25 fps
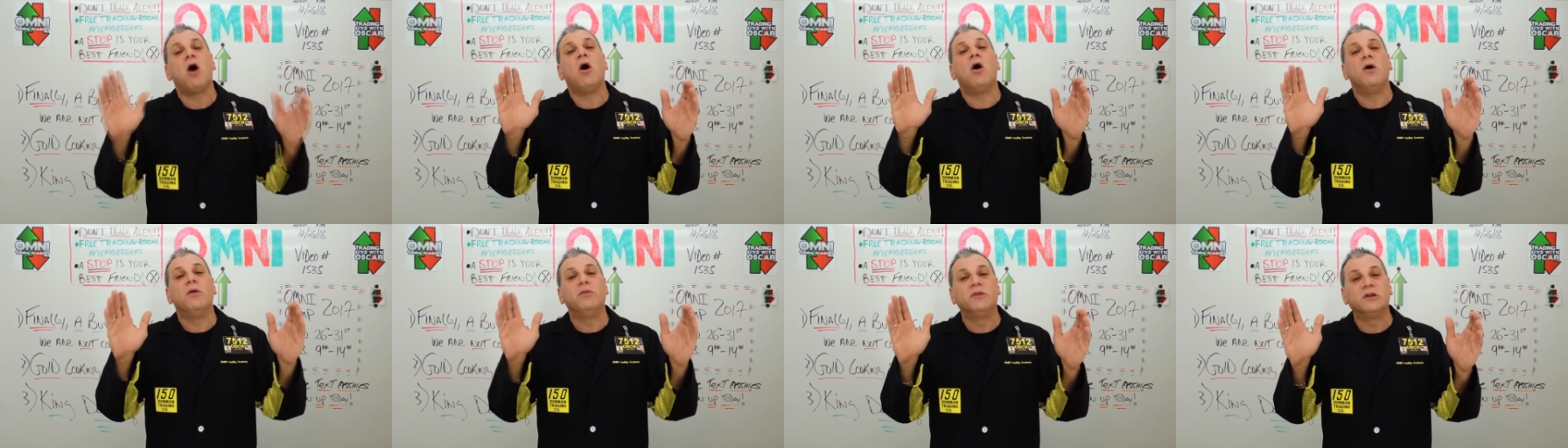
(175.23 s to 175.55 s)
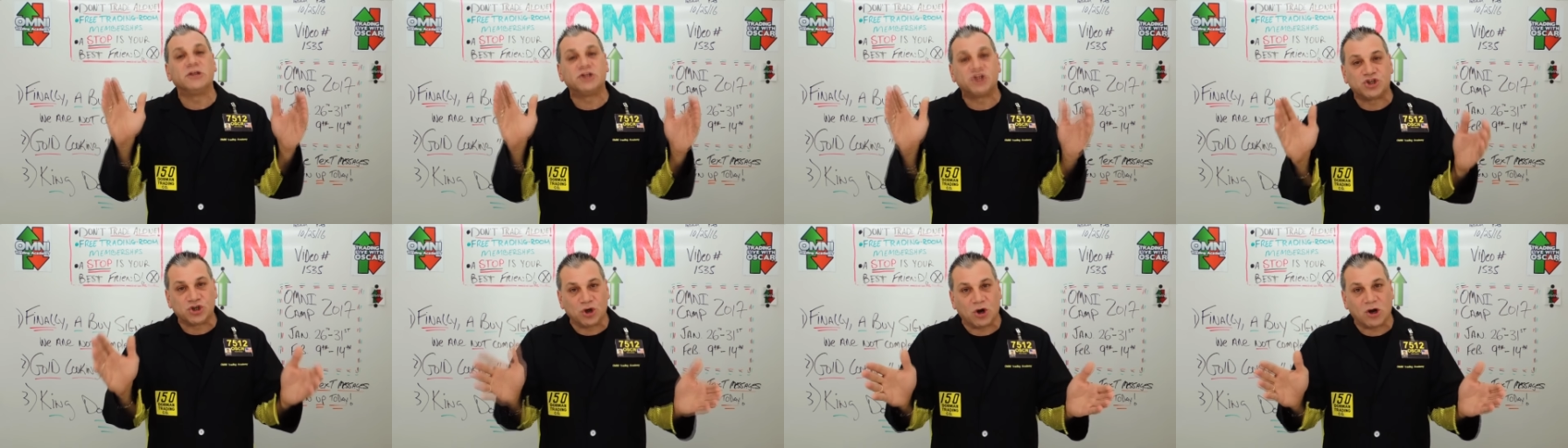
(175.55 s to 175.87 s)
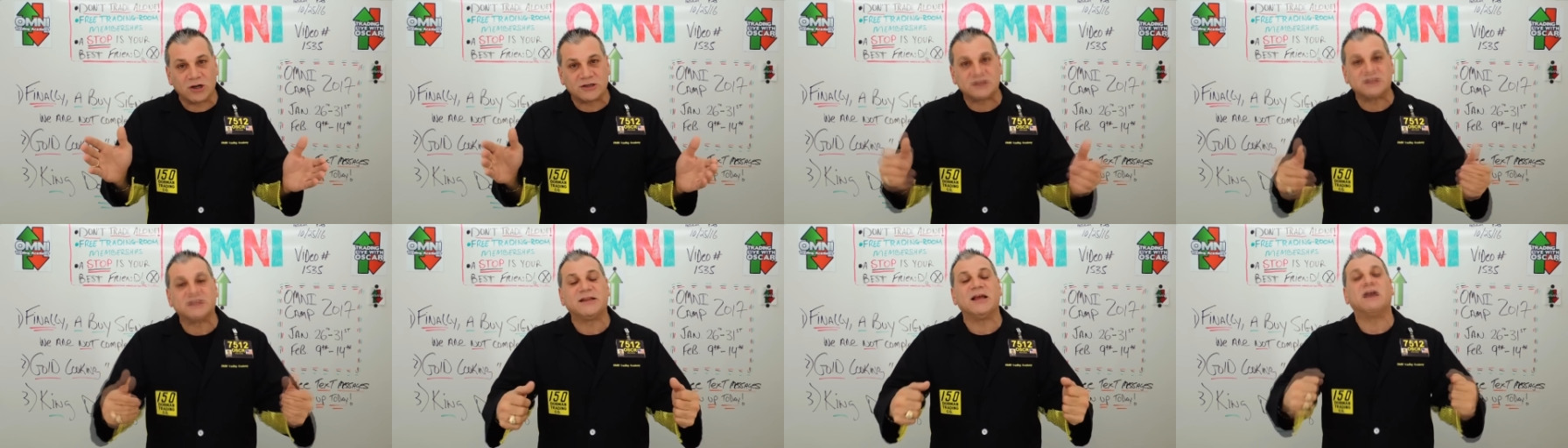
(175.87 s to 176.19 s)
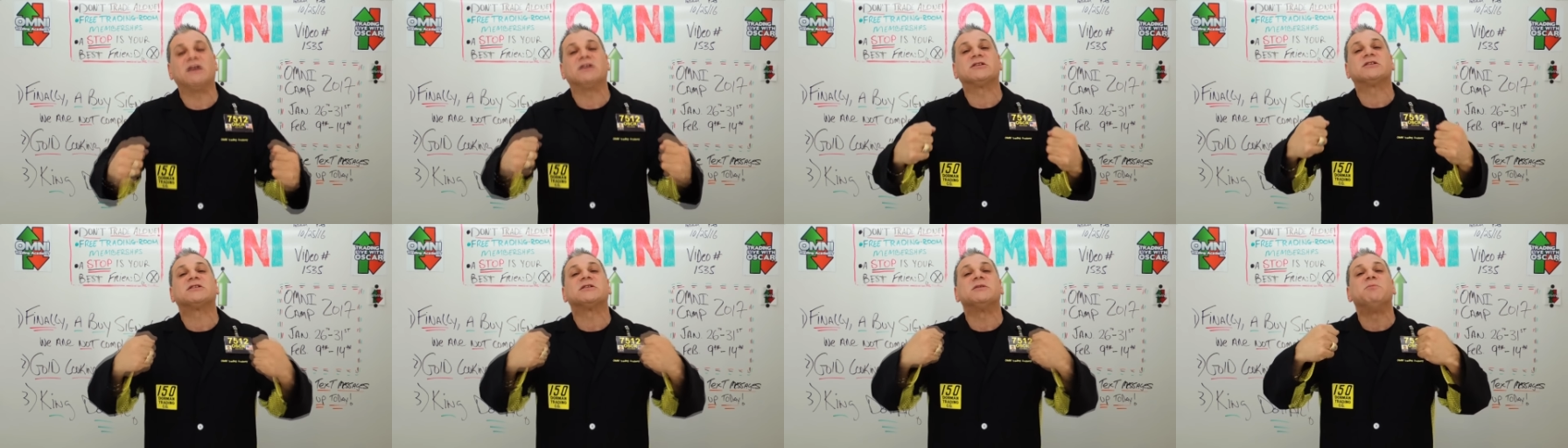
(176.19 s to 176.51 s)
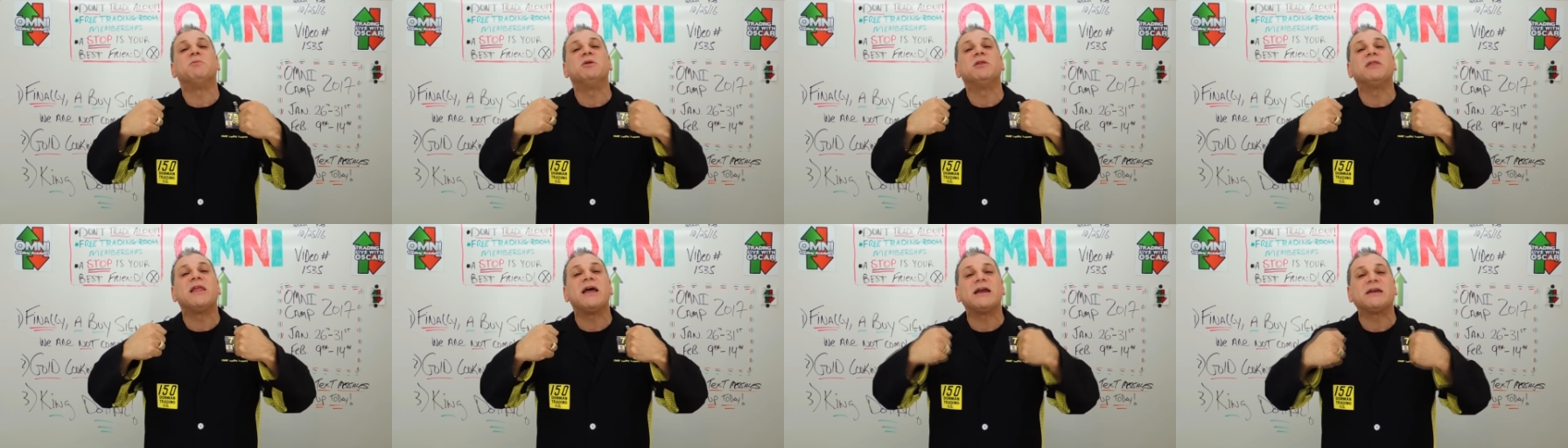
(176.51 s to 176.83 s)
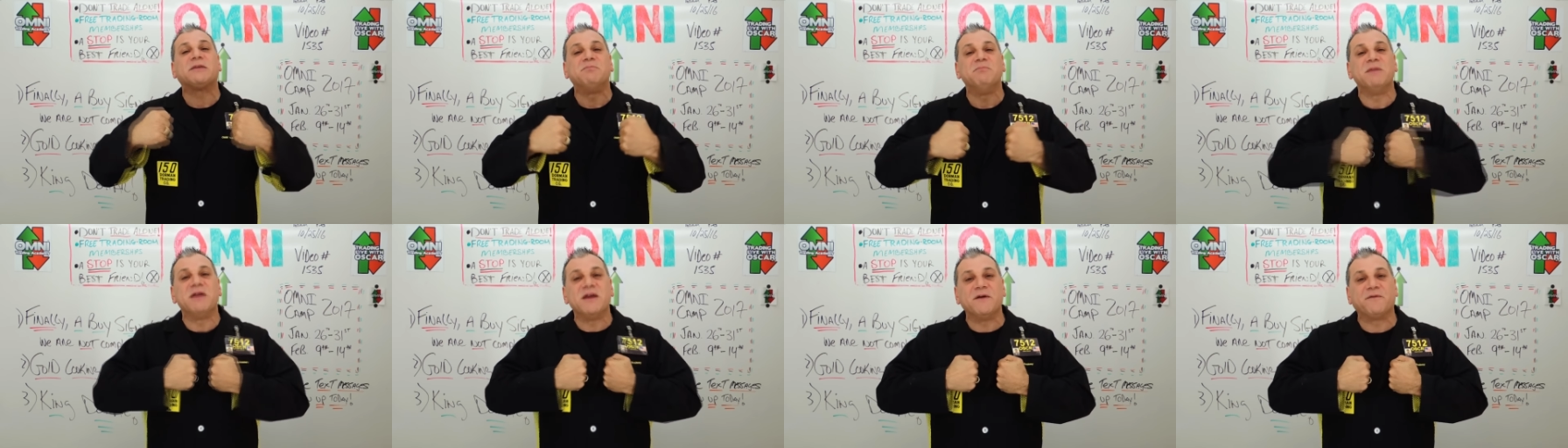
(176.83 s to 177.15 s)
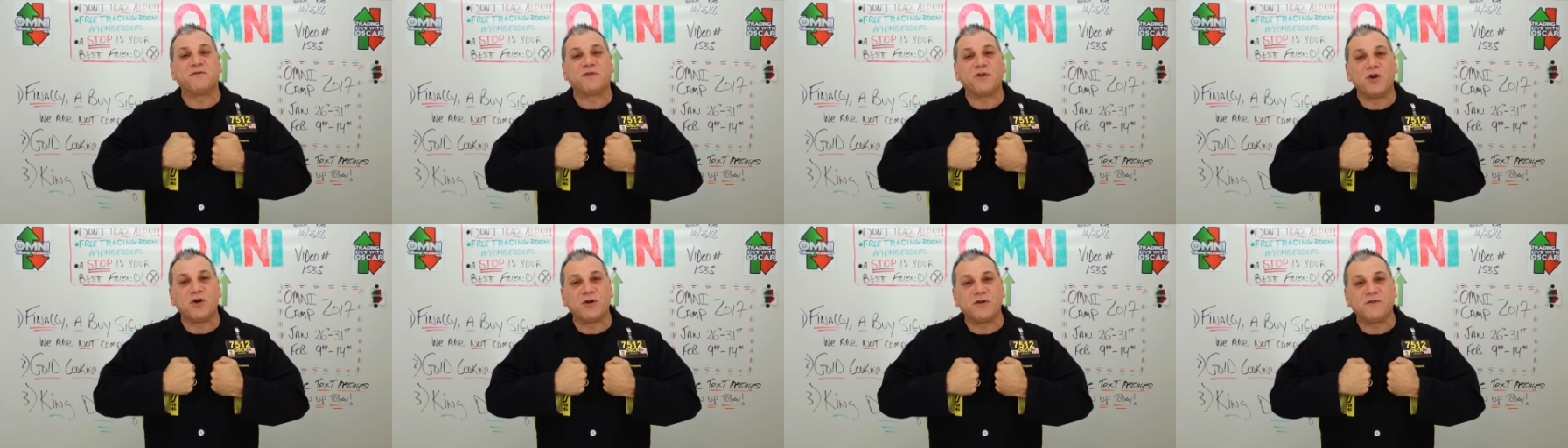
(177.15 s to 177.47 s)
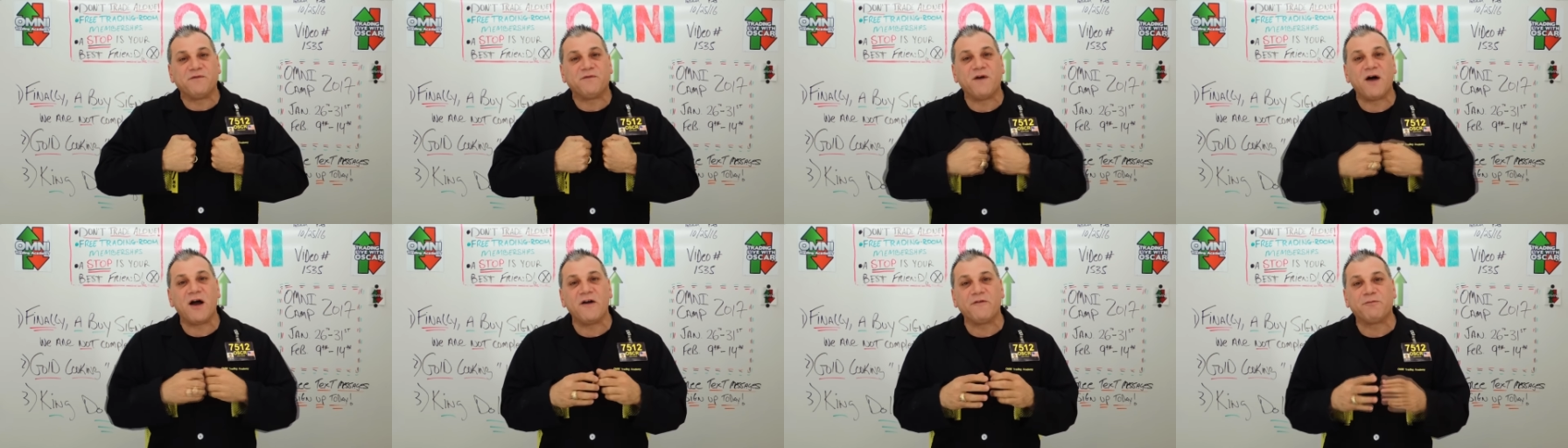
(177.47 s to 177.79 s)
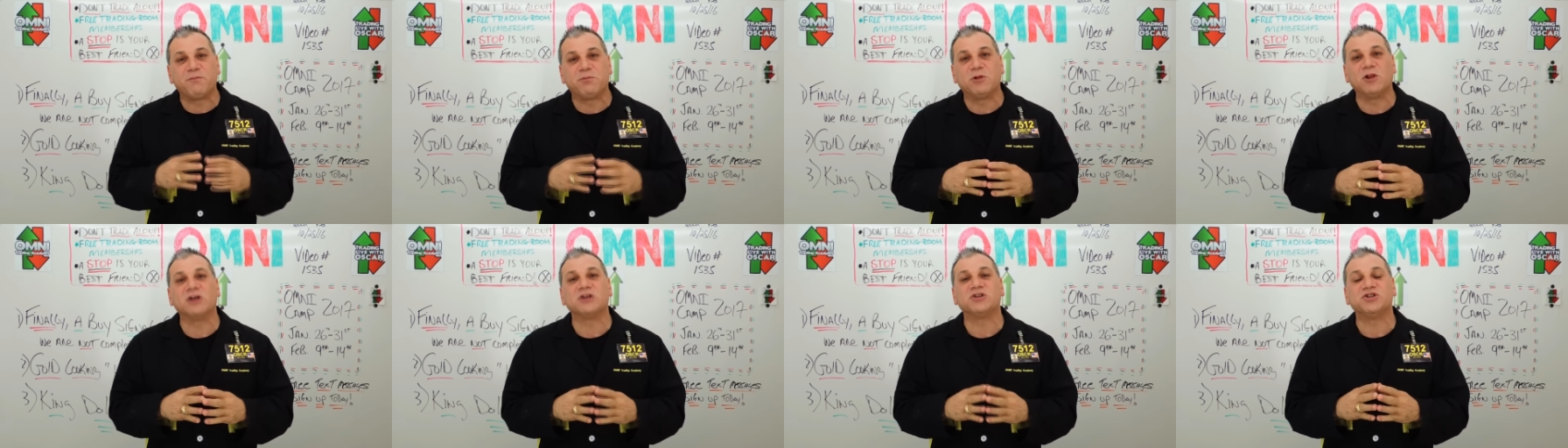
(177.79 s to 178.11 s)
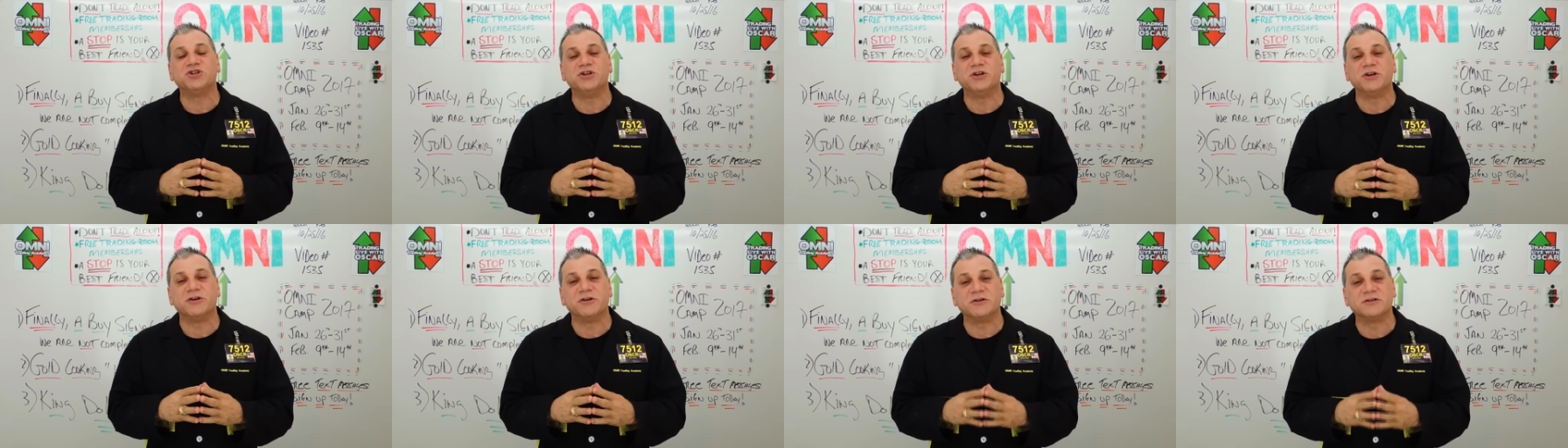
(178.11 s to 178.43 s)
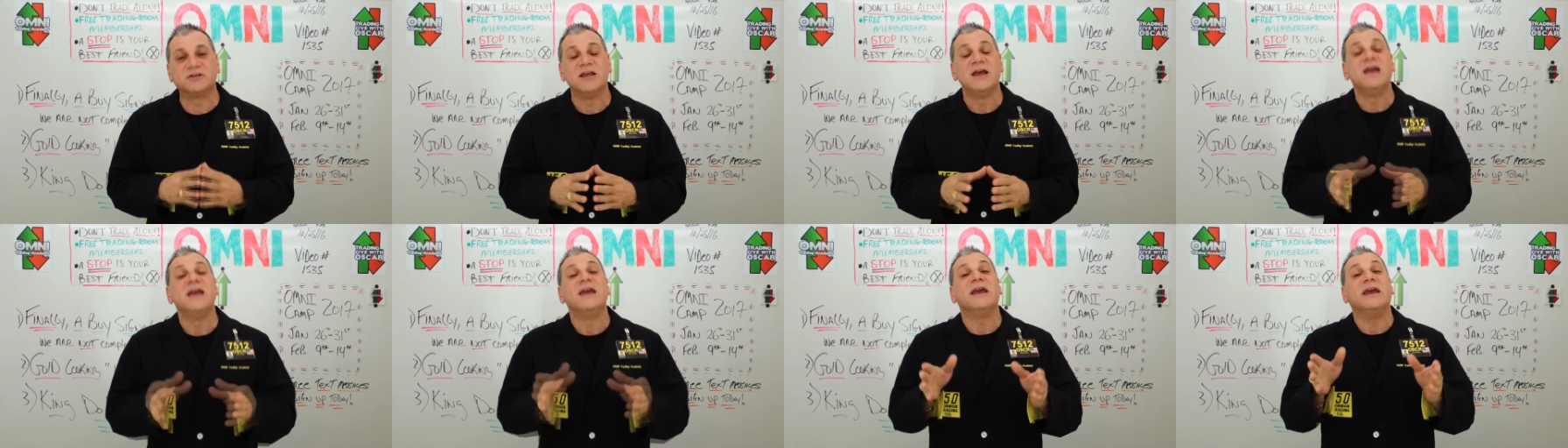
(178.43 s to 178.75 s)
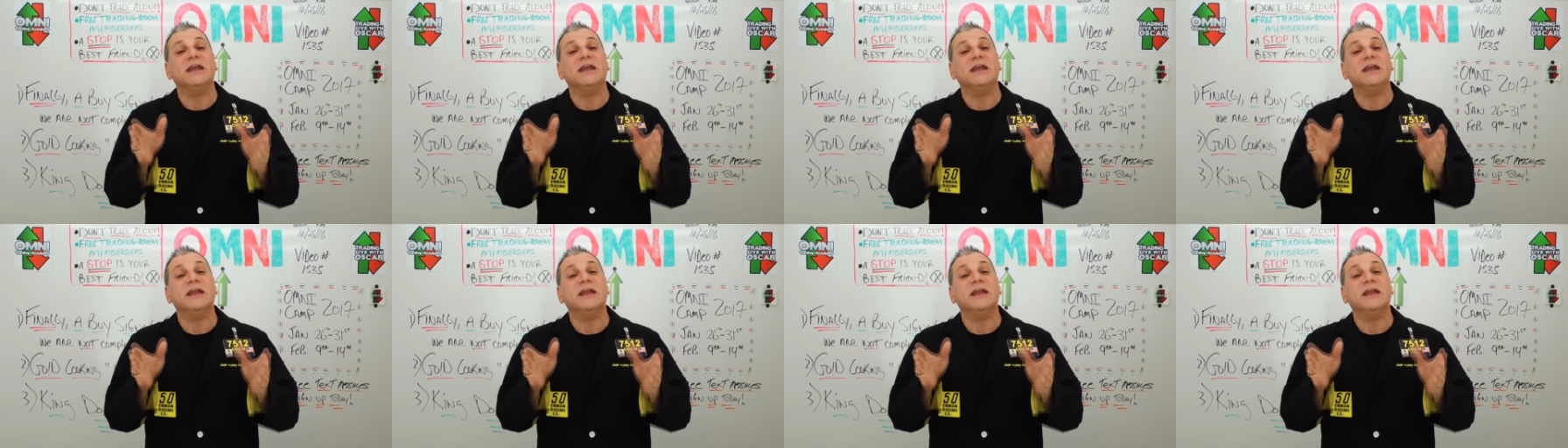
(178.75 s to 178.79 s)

on the charts tells someone like me of thirty-five plus years